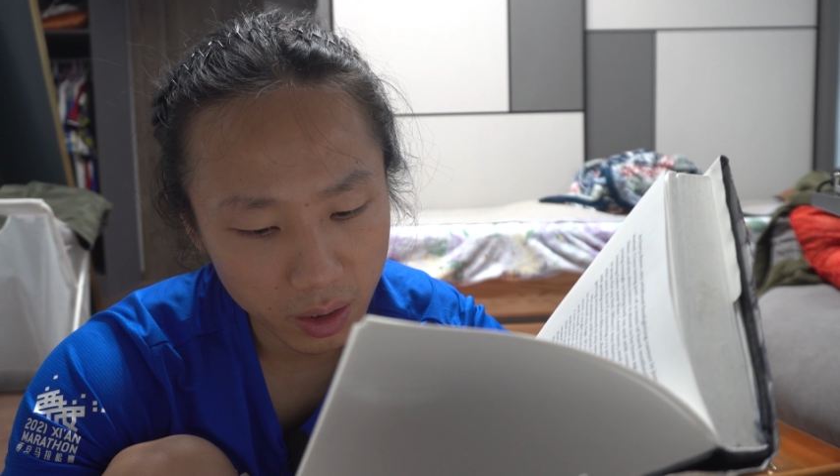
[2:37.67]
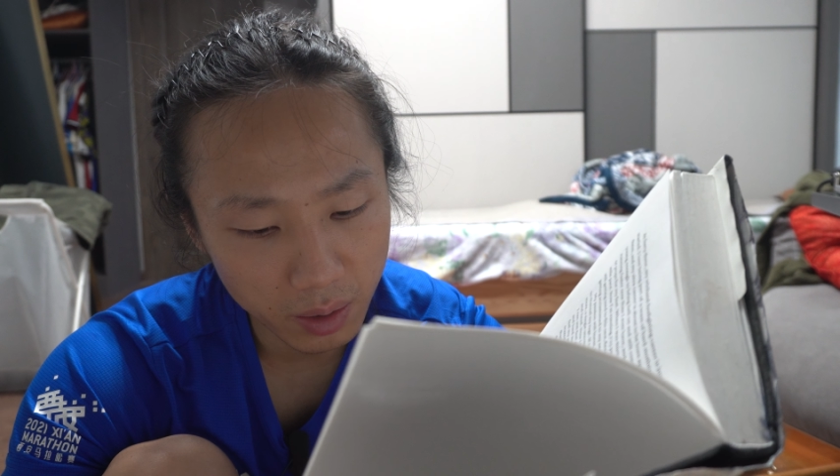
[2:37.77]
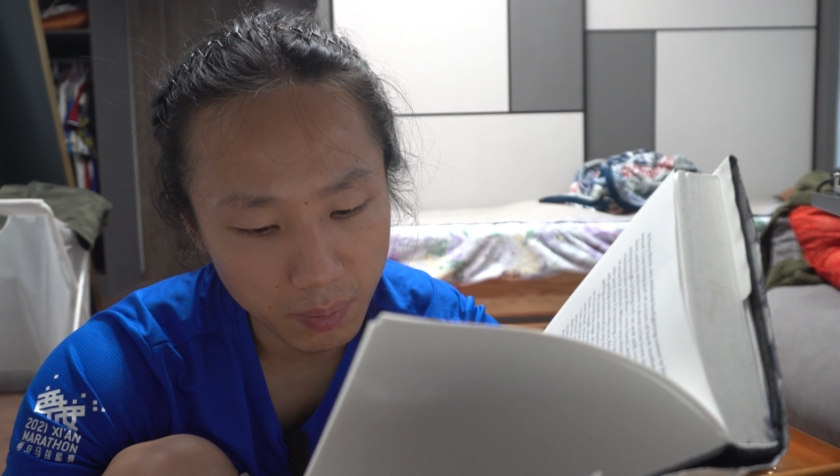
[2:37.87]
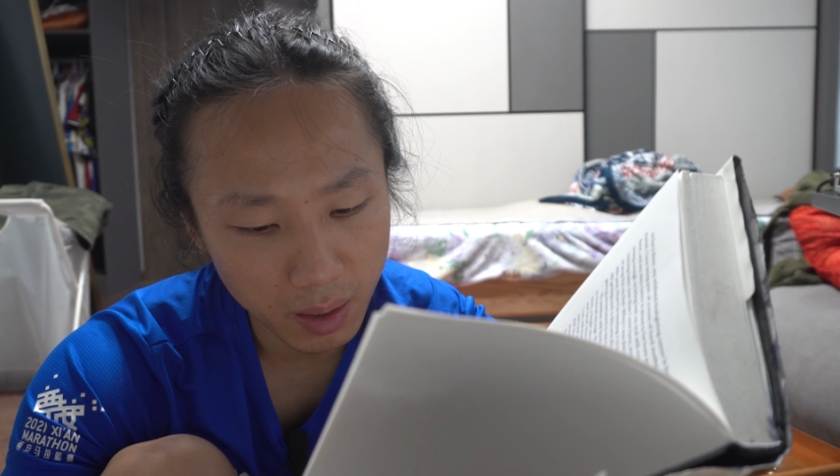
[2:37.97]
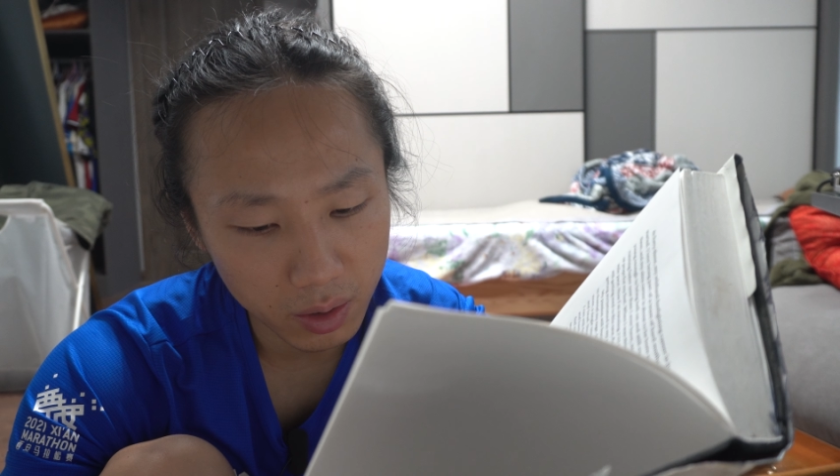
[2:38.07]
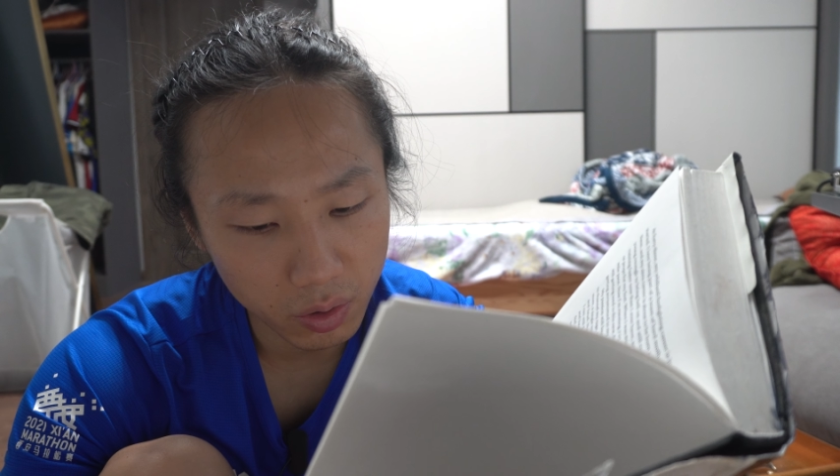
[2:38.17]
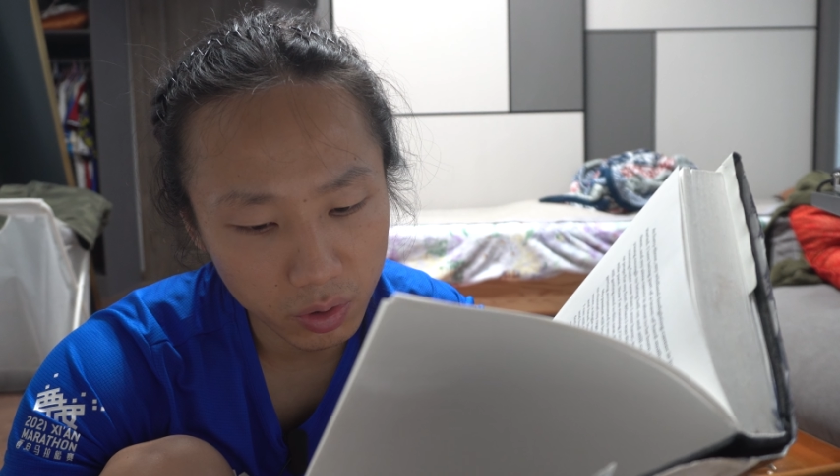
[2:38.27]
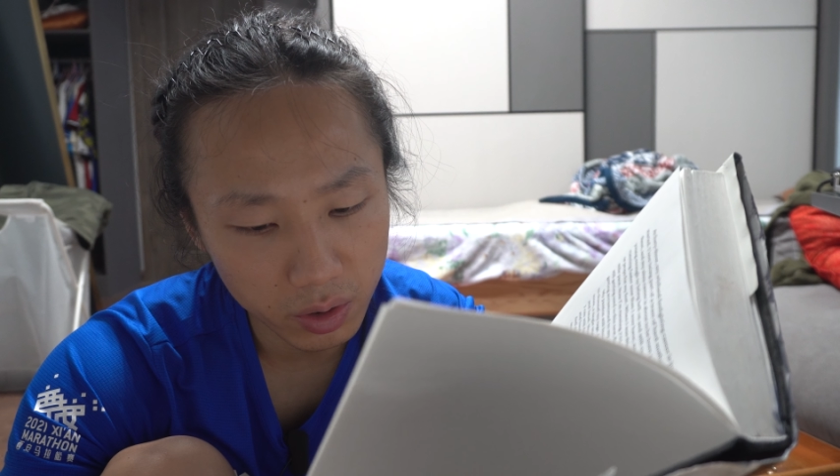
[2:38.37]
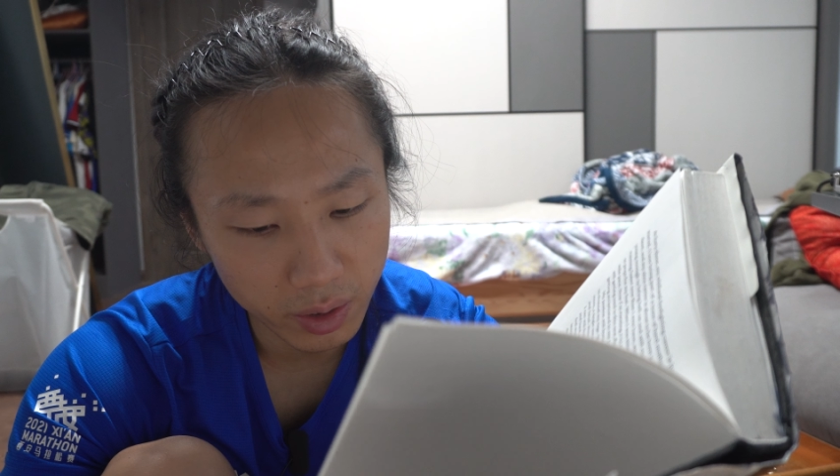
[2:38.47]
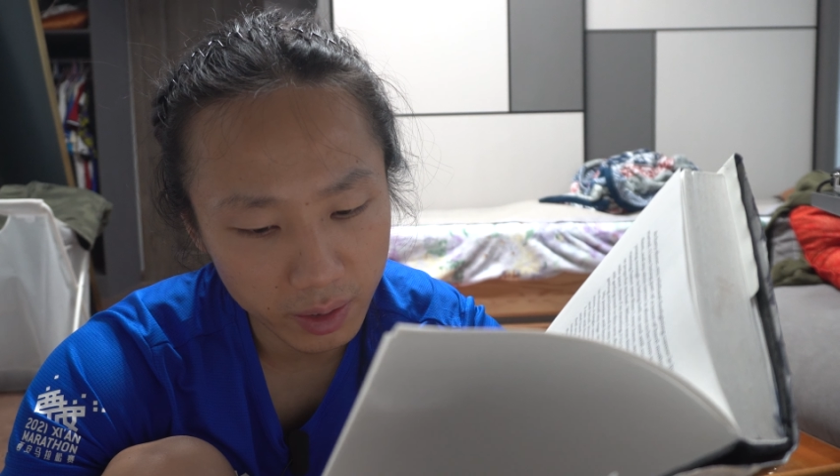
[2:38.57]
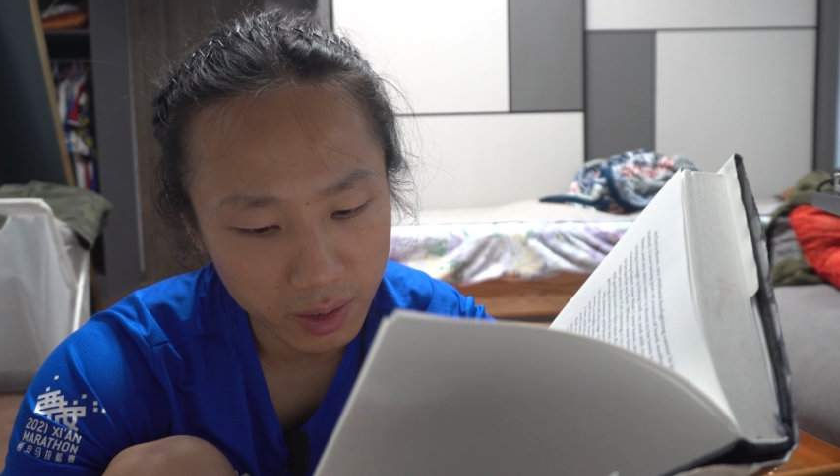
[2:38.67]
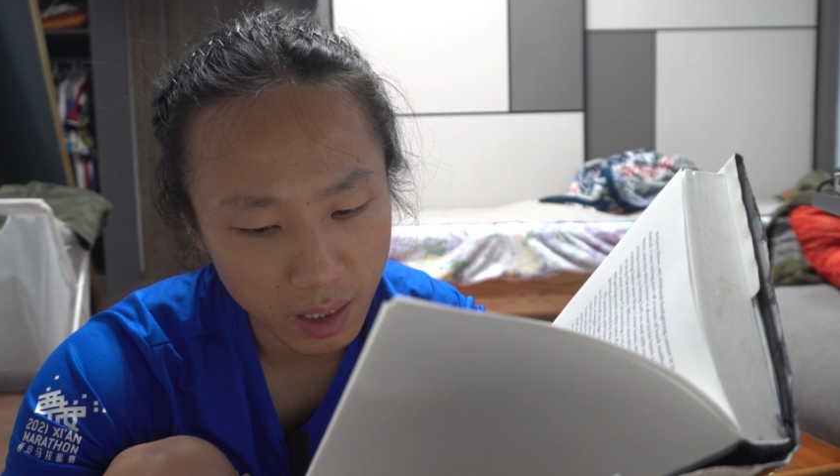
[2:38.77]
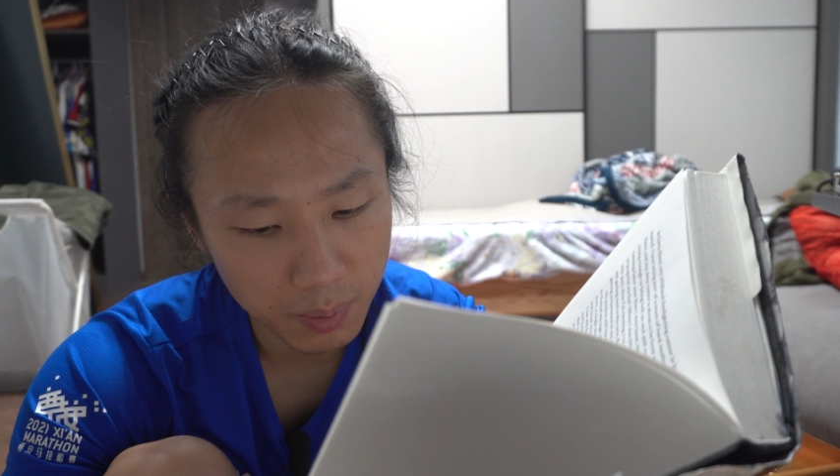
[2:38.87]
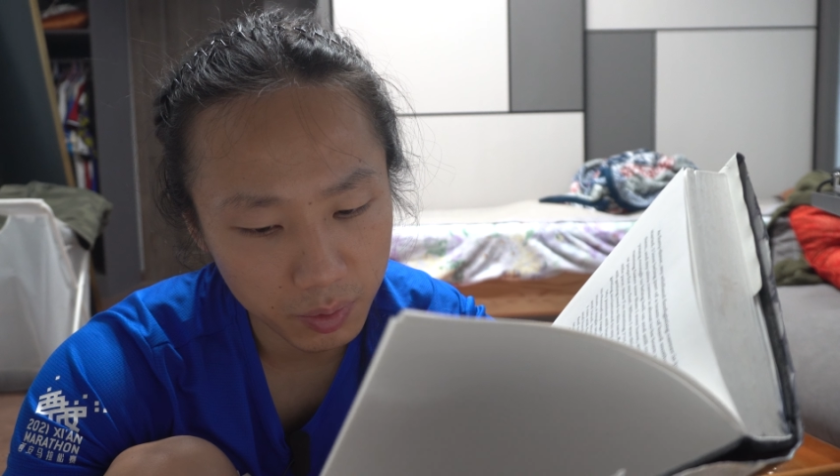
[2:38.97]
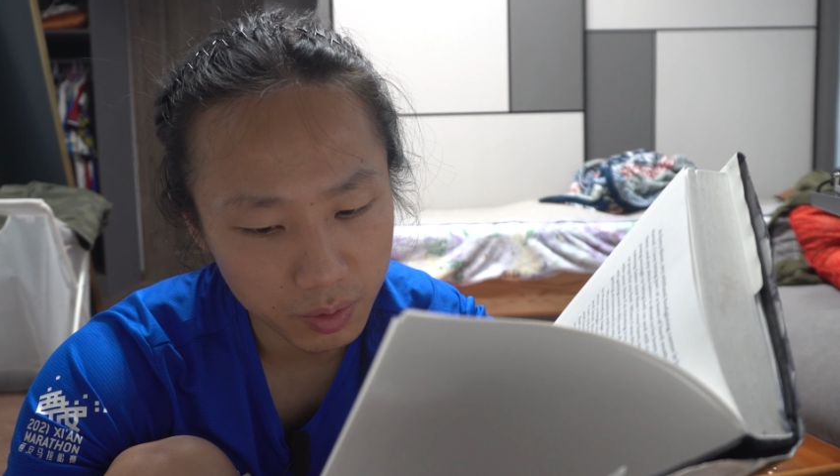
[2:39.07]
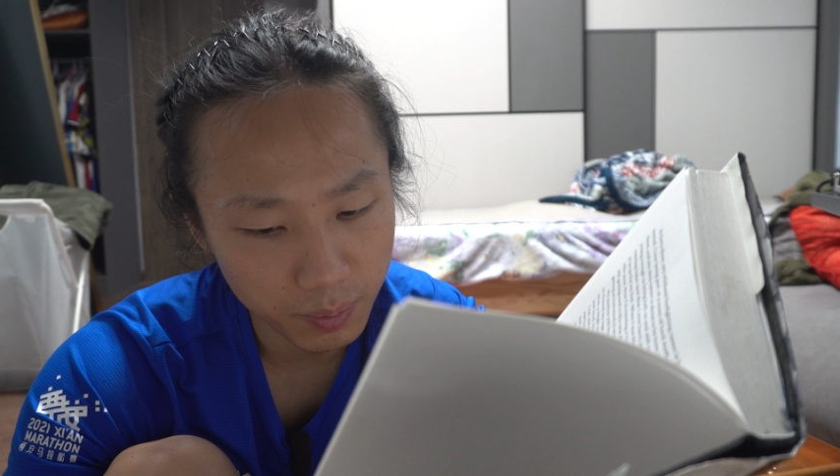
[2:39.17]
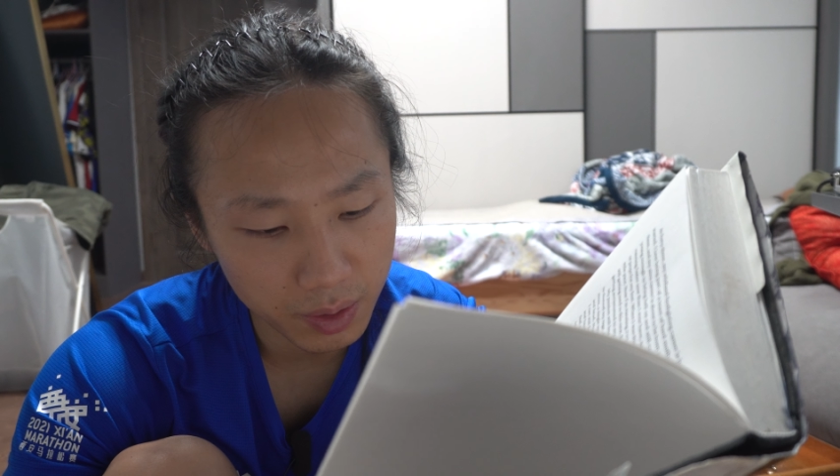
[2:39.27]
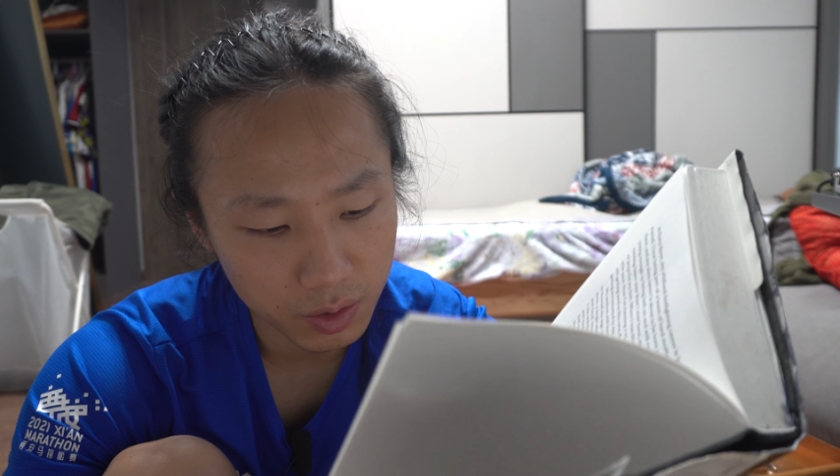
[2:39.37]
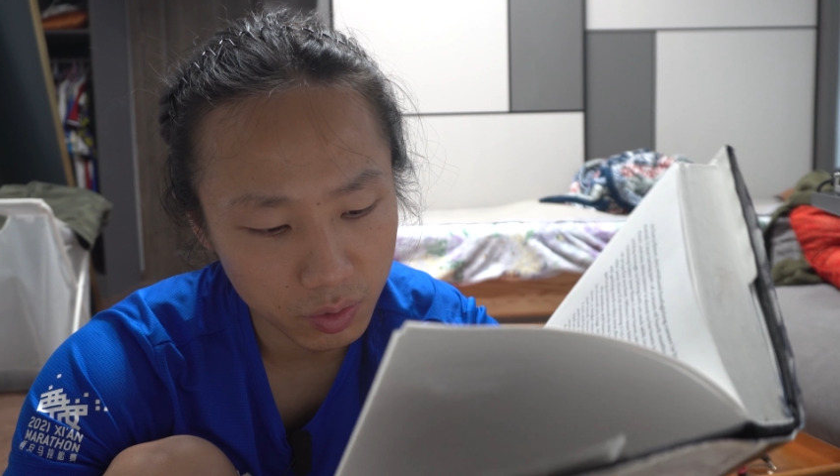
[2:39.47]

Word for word: in my corner enabled me